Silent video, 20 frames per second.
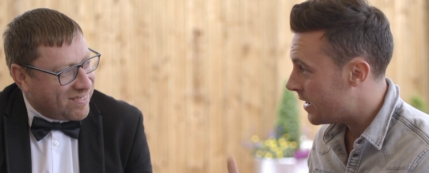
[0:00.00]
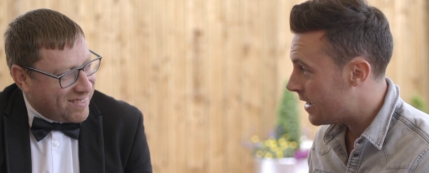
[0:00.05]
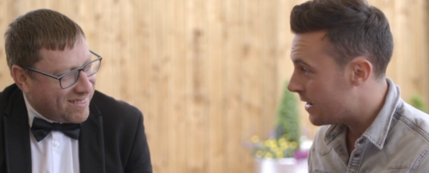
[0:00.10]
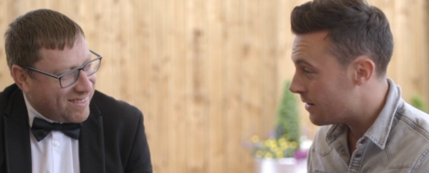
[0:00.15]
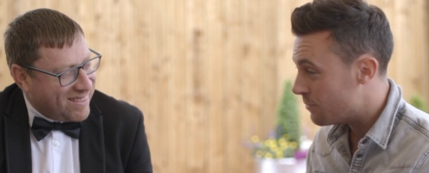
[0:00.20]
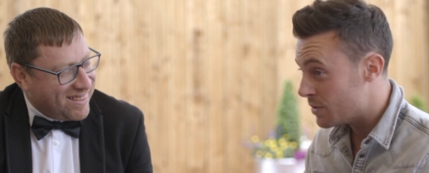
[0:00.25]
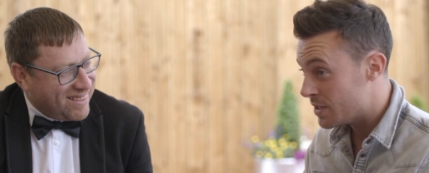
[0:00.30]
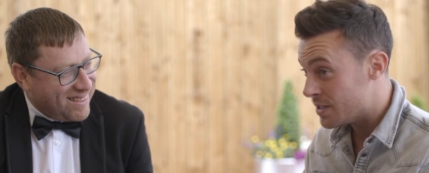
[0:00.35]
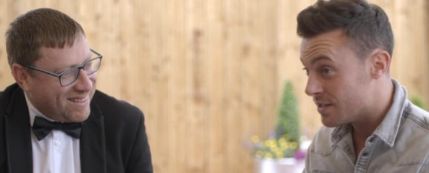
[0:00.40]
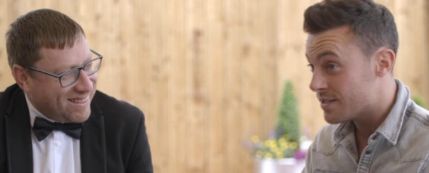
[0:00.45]
Speaker 1: and
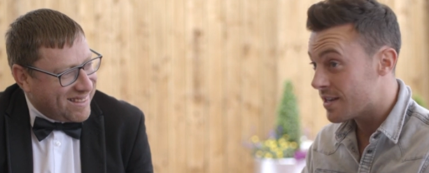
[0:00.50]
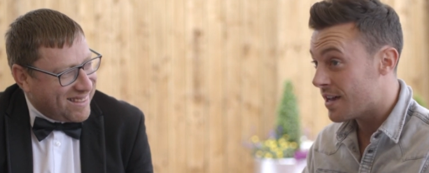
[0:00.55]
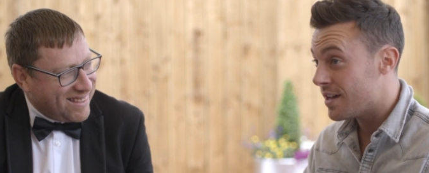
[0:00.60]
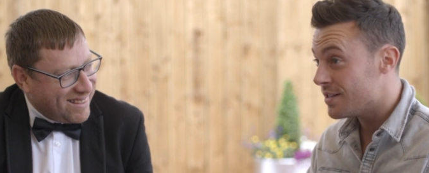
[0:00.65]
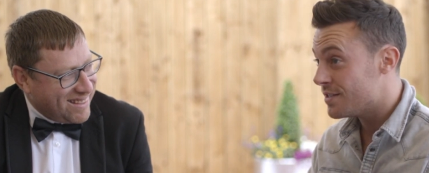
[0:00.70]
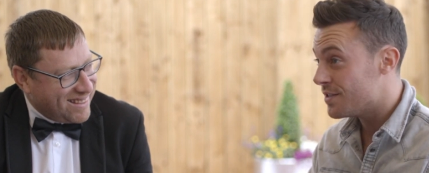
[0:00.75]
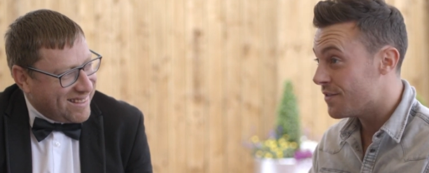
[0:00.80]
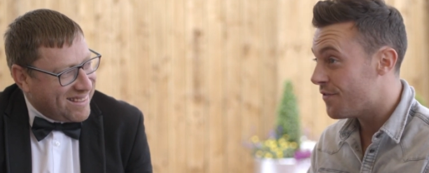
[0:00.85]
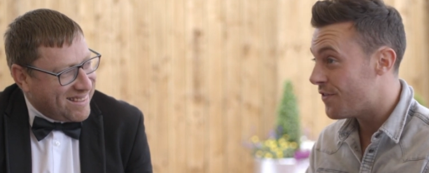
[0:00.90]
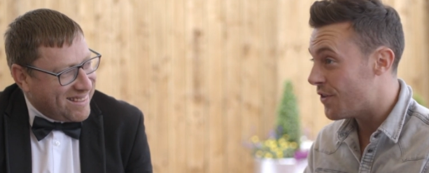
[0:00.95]
um, we
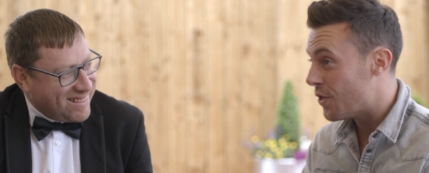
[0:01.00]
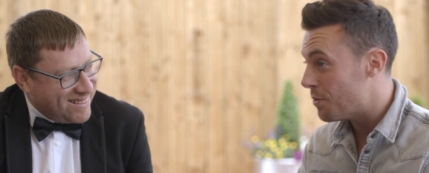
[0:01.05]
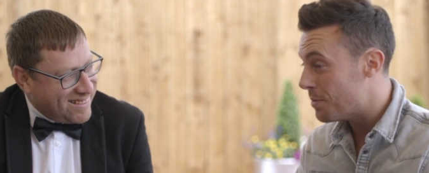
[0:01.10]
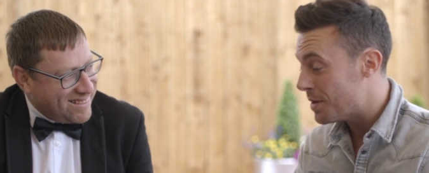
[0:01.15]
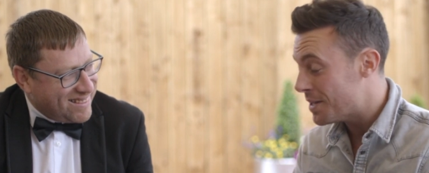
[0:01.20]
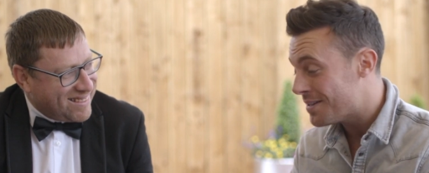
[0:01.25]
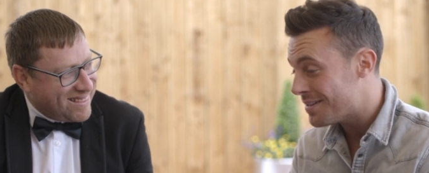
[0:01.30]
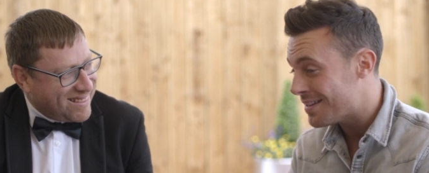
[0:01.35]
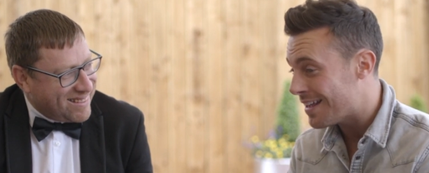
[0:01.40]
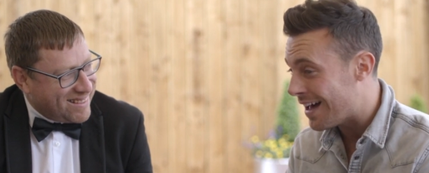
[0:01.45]
decided to film
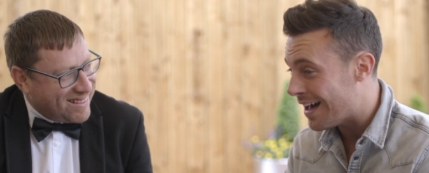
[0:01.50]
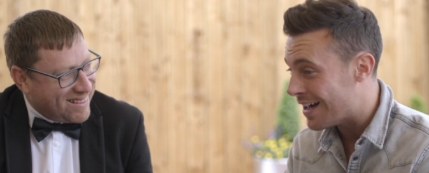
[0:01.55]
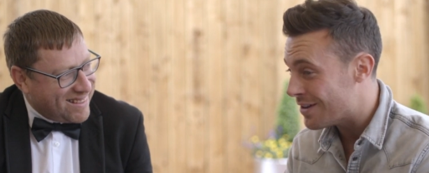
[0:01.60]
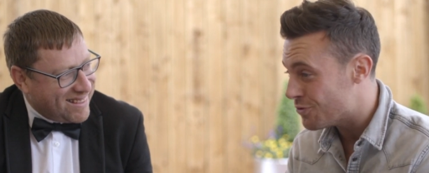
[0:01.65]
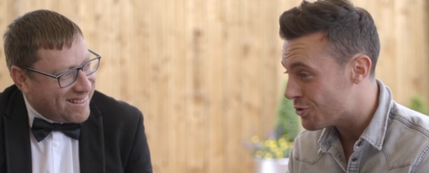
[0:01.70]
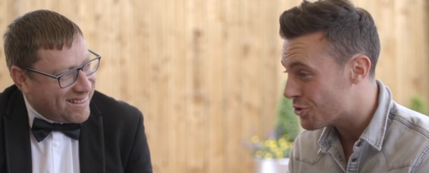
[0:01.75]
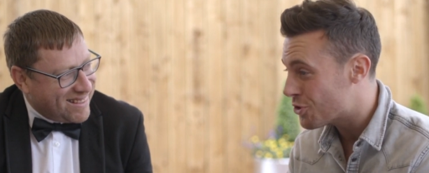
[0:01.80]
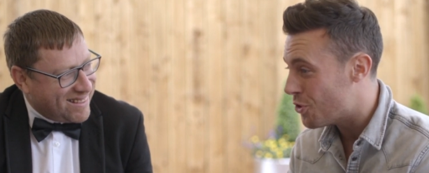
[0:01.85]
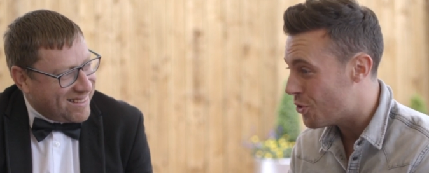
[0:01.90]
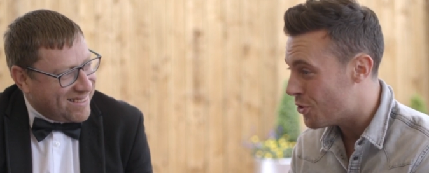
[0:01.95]
it
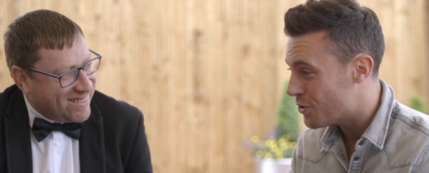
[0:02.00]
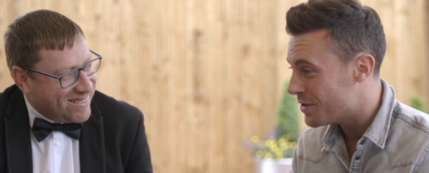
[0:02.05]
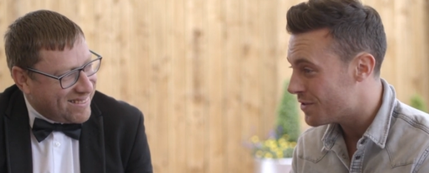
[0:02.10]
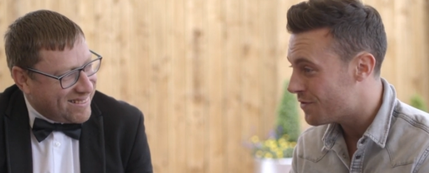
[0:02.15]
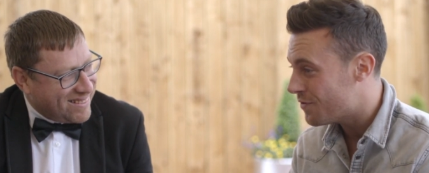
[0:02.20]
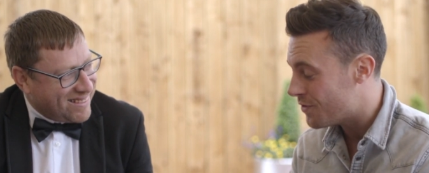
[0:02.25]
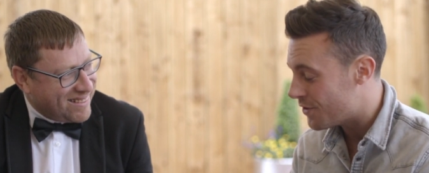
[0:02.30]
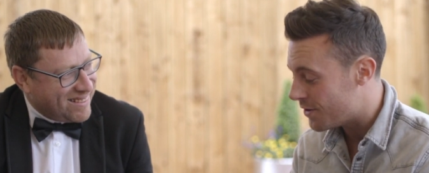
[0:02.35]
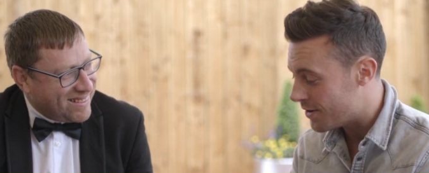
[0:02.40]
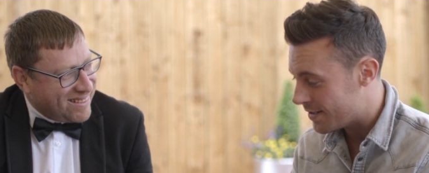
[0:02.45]
and record
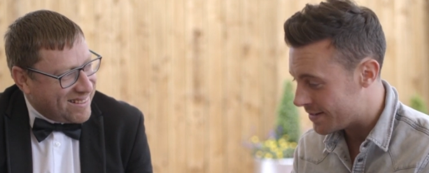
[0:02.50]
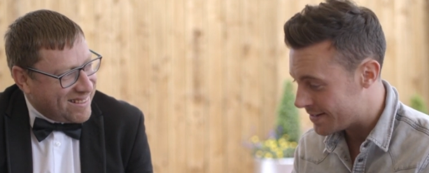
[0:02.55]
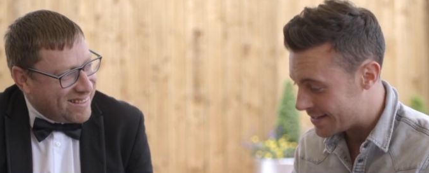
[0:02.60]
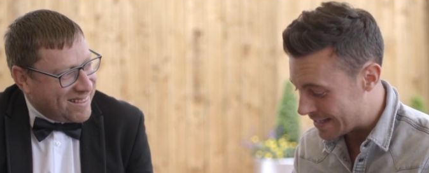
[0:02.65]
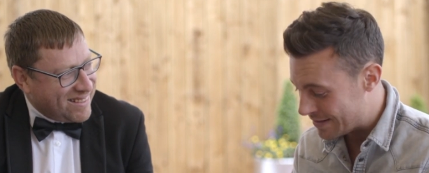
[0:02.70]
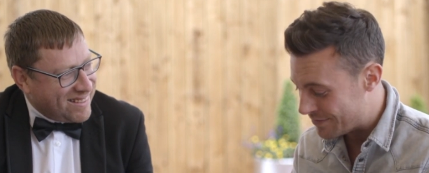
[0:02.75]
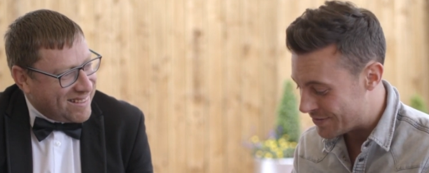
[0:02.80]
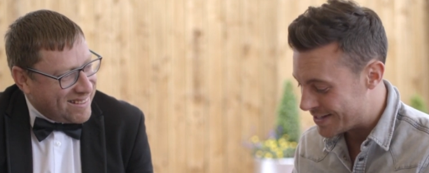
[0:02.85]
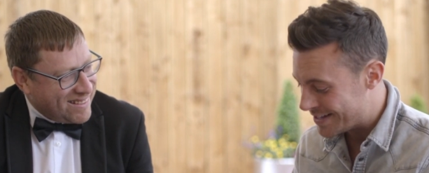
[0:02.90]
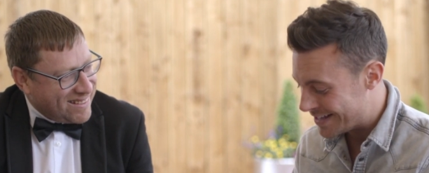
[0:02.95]
it for a
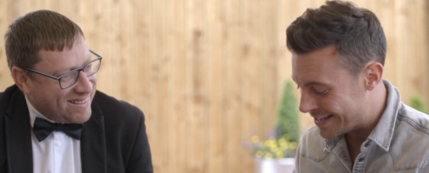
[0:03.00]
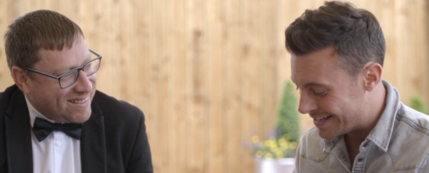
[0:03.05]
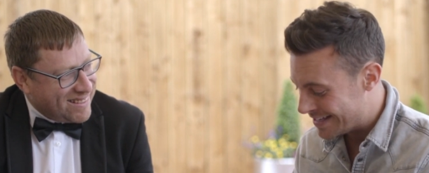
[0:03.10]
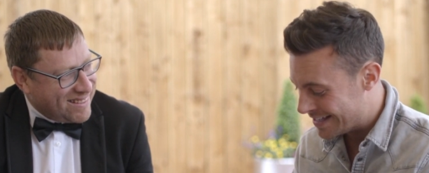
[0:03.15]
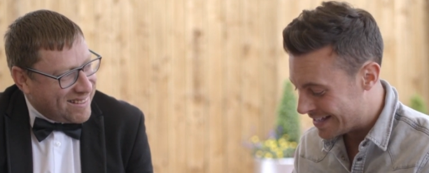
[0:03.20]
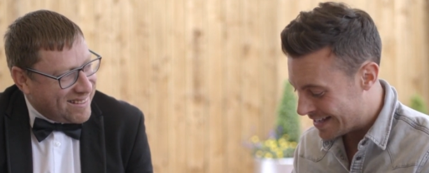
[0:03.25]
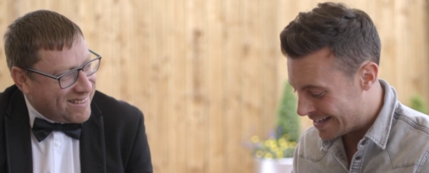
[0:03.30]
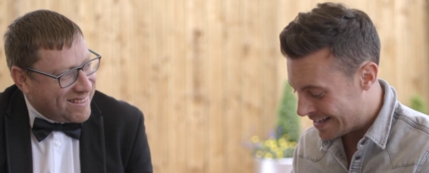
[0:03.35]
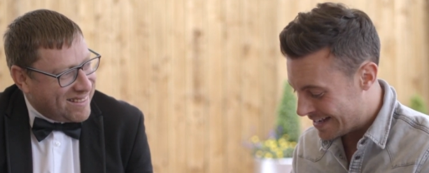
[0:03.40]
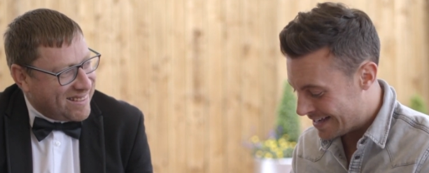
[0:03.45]

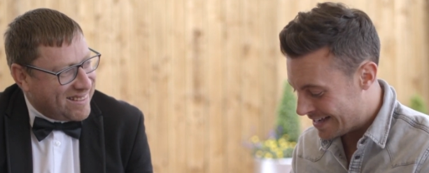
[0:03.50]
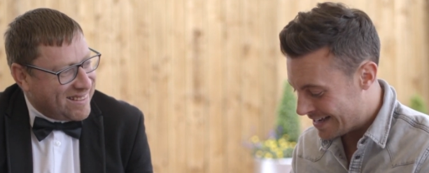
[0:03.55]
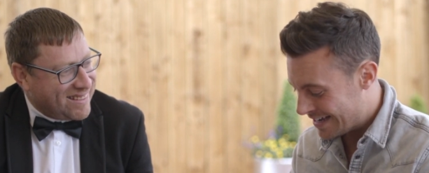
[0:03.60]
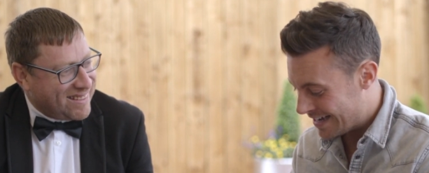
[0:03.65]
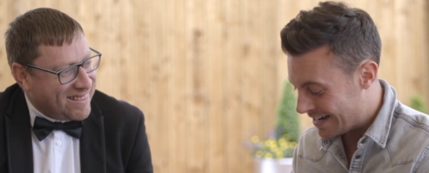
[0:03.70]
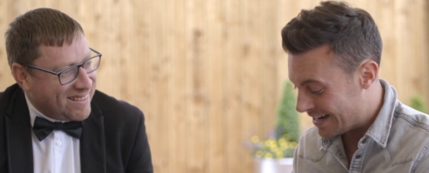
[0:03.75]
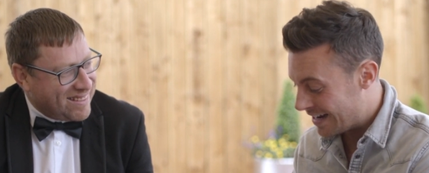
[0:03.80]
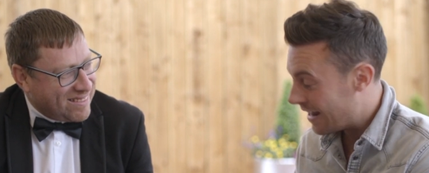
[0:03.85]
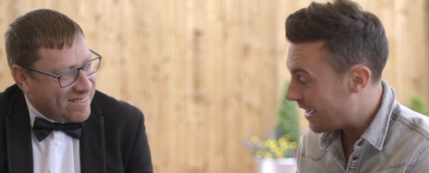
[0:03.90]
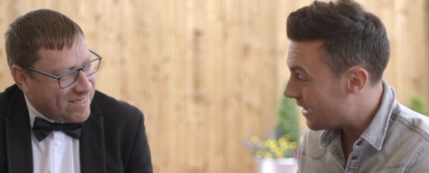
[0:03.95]
DVD
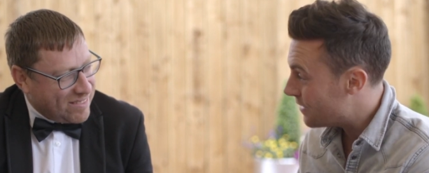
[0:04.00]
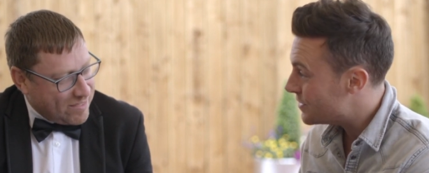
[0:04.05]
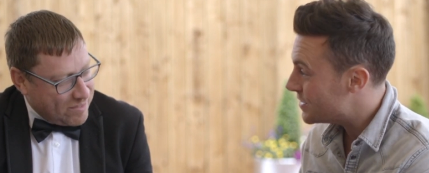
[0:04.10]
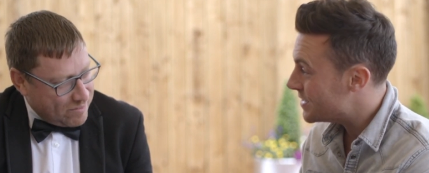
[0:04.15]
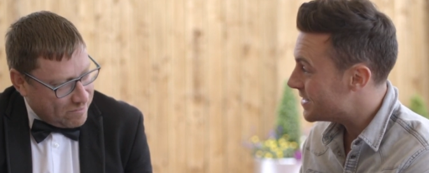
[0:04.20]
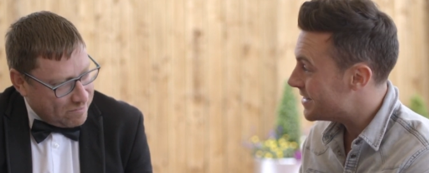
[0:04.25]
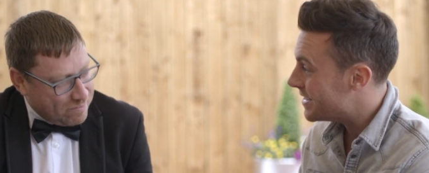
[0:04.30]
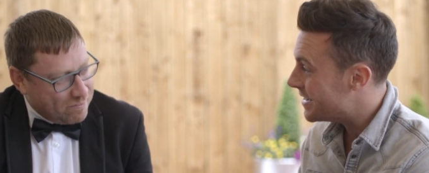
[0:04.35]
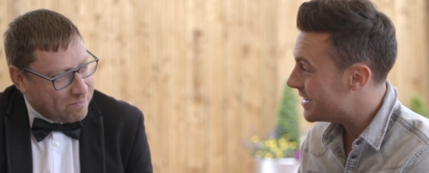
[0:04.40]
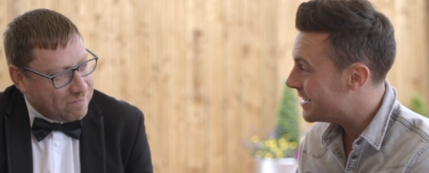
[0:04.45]
and a live
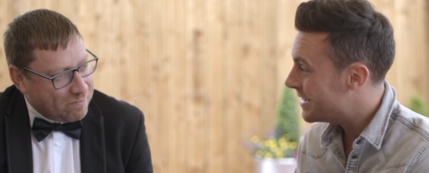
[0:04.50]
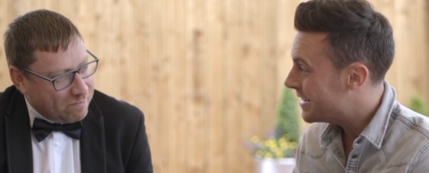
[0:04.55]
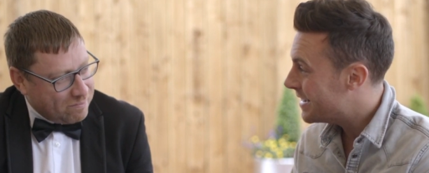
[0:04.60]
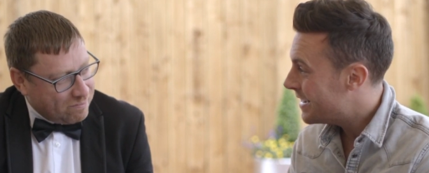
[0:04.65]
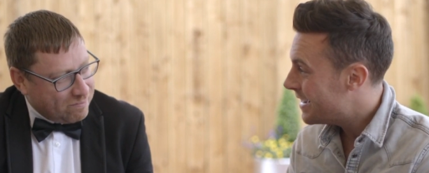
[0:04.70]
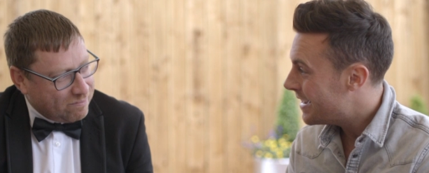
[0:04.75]
CD.